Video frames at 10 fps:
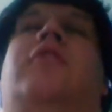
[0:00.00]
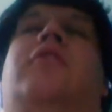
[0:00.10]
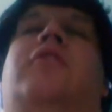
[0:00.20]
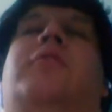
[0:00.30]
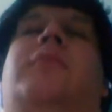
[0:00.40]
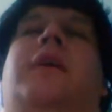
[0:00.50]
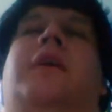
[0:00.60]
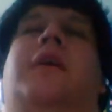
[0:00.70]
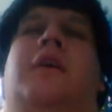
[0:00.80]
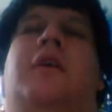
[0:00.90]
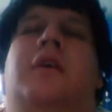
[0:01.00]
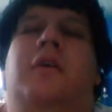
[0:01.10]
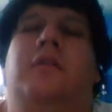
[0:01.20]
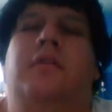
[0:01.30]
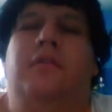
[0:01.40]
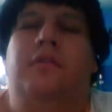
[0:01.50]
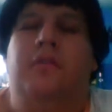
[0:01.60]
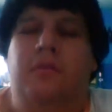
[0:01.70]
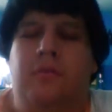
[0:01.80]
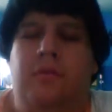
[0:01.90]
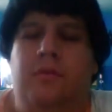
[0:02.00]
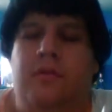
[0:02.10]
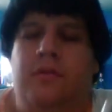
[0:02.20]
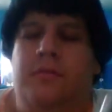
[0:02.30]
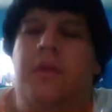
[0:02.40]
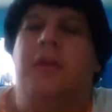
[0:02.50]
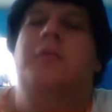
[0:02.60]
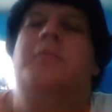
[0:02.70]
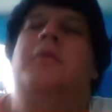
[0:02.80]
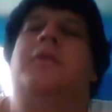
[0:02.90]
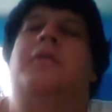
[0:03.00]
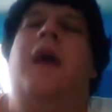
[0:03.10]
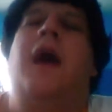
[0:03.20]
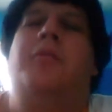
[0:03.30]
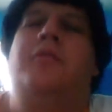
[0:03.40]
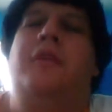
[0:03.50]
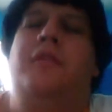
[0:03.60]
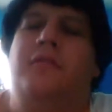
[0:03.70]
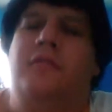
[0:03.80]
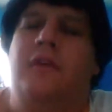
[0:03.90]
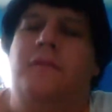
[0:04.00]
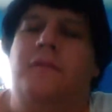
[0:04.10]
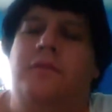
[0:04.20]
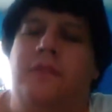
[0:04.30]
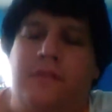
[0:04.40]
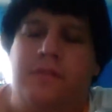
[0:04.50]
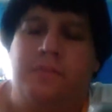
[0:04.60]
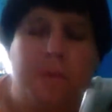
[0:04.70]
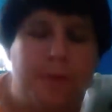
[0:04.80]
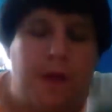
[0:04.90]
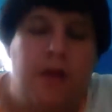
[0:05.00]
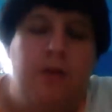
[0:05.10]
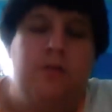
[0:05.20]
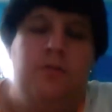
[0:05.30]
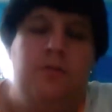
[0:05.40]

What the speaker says: speak through this medium or the apps on the cell phones at this moment. Hallelujah.